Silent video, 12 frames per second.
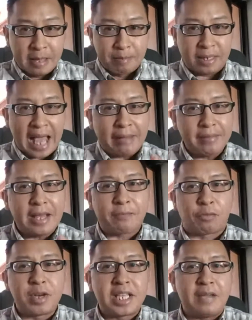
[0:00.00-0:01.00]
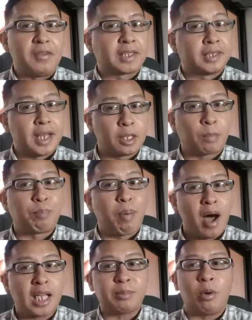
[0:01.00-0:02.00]
But having that free gift is another
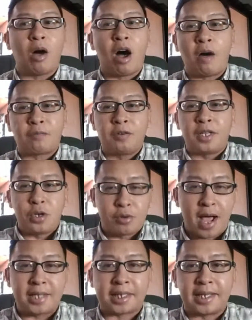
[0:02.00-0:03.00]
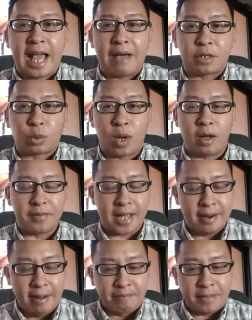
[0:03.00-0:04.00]
possible offer that you guys can have as well
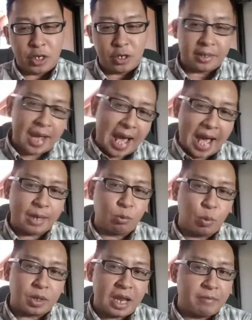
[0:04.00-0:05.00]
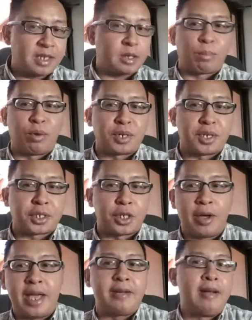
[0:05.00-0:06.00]
that you can add with every single purchase. You know,
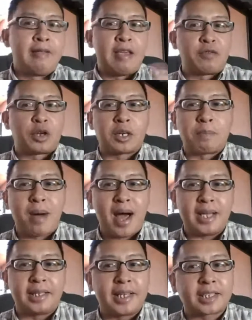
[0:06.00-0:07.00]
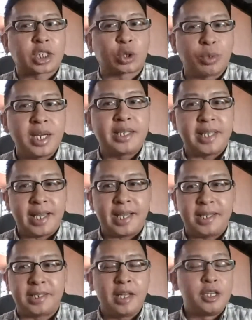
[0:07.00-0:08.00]
hey, if you're going to buy in the next 3 days,